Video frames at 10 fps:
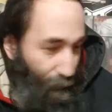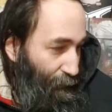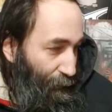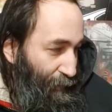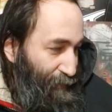
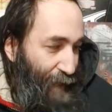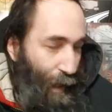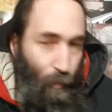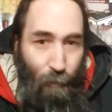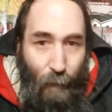Here's another
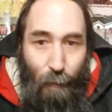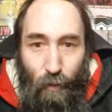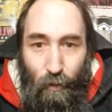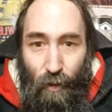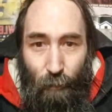one my
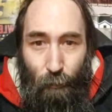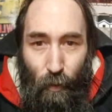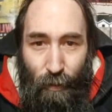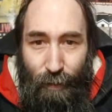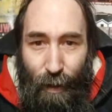brother
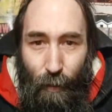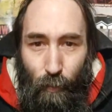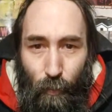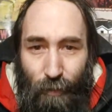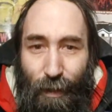pointed out
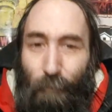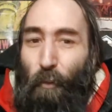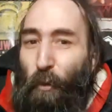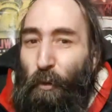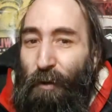one day when
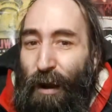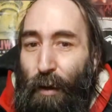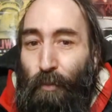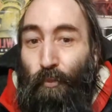we were out.